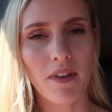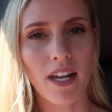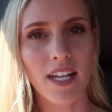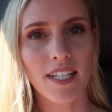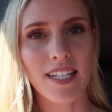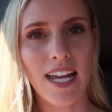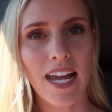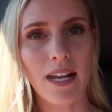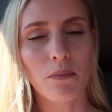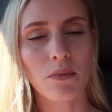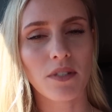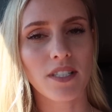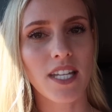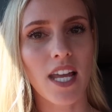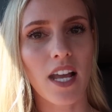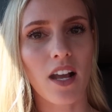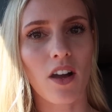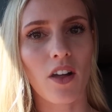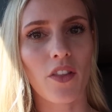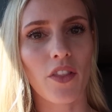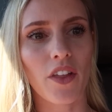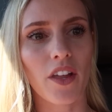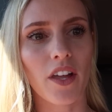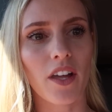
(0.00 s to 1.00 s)
My dad would take
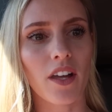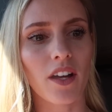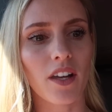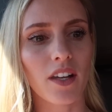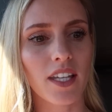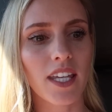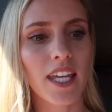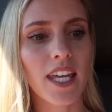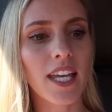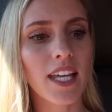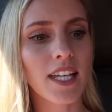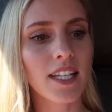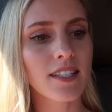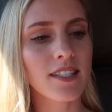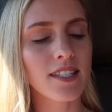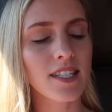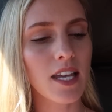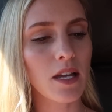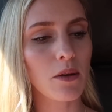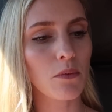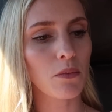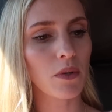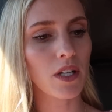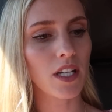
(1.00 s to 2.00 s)
all the kids
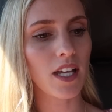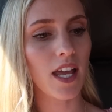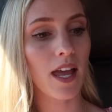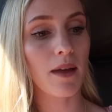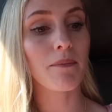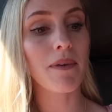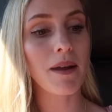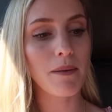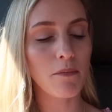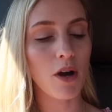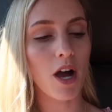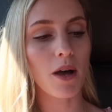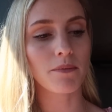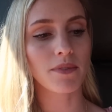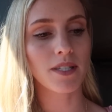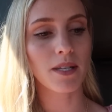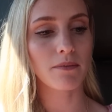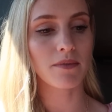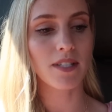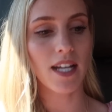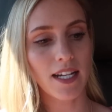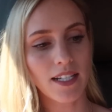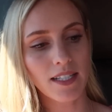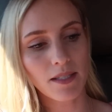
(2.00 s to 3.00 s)
and we and my mom
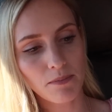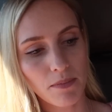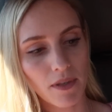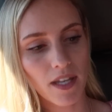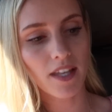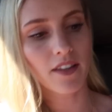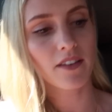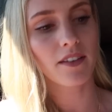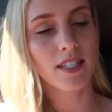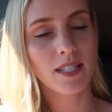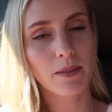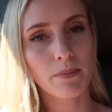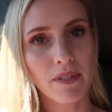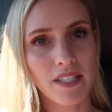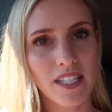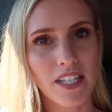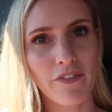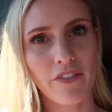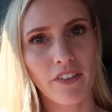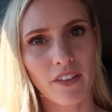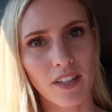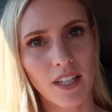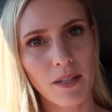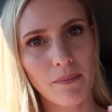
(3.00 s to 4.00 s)
sometimes, but
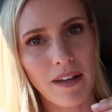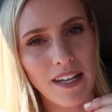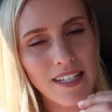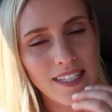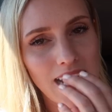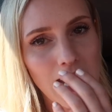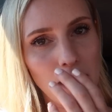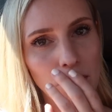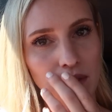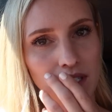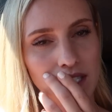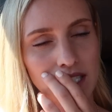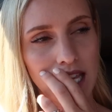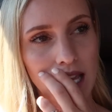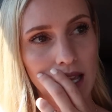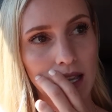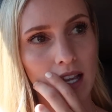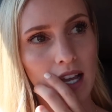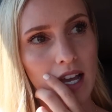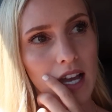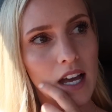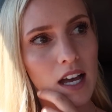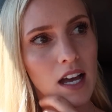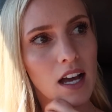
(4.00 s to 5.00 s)
specifically my dad would
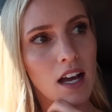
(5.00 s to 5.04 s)
take